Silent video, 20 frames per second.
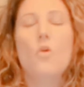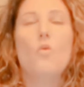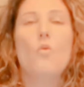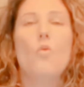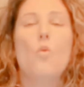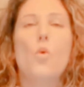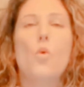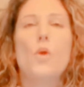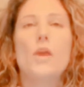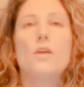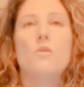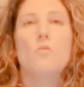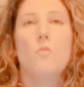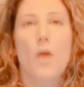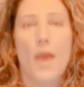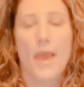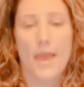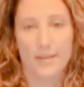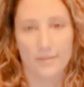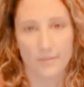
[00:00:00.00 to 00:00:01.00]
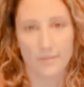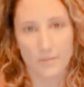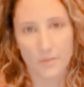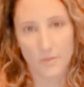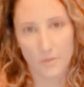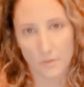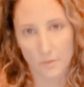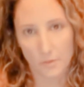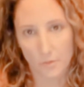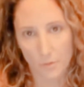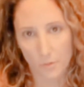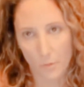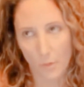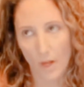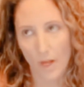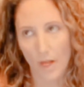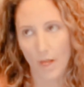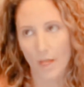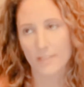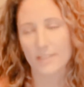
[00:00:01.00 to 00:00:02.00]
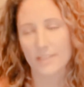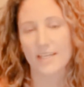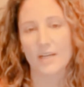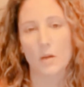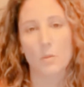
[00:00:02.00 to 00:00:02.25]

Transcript: We went to, it's